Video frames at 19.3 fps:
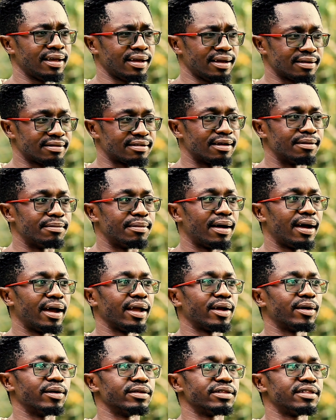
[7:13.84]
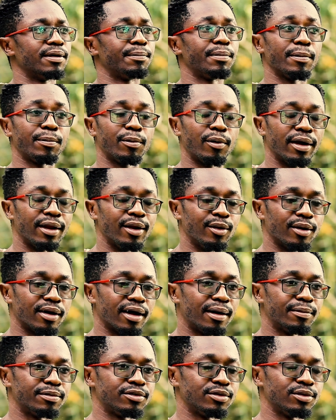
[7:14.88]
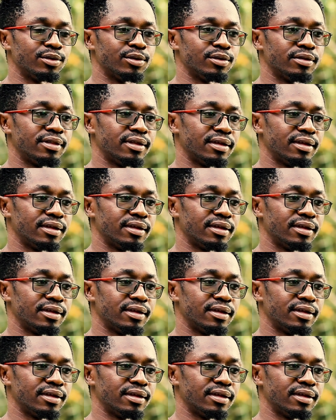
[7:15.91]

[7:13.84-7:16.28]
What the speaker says: There are some icons, the people I look up to.